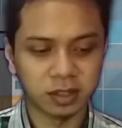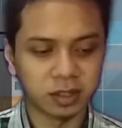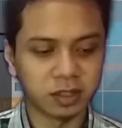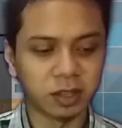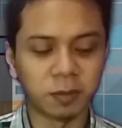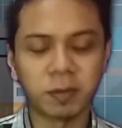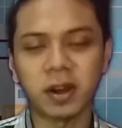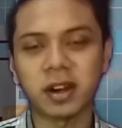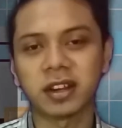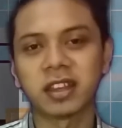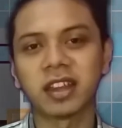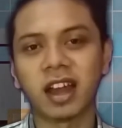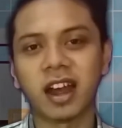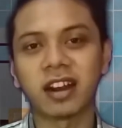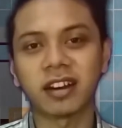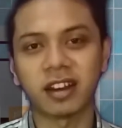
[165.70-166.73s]
the
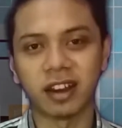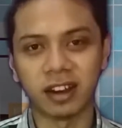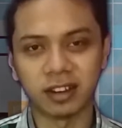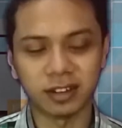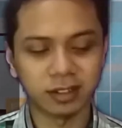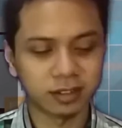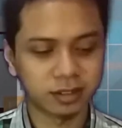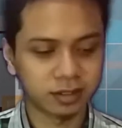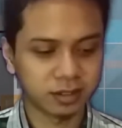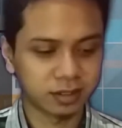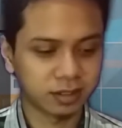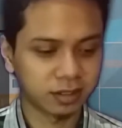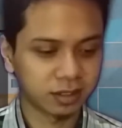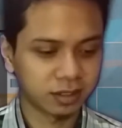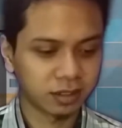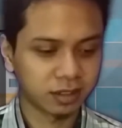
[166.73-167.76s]
parking area
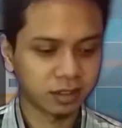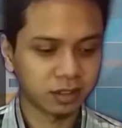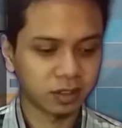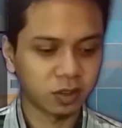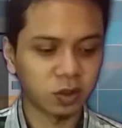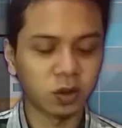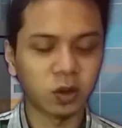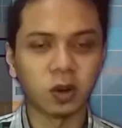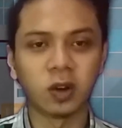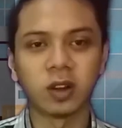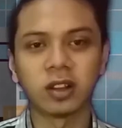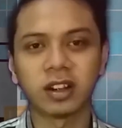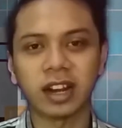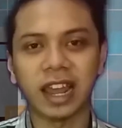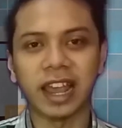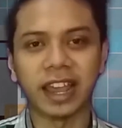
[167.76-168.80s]

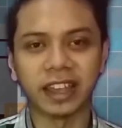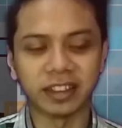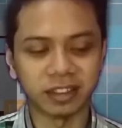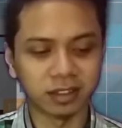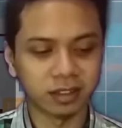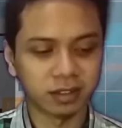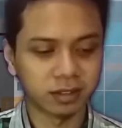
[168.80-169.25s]
cooler and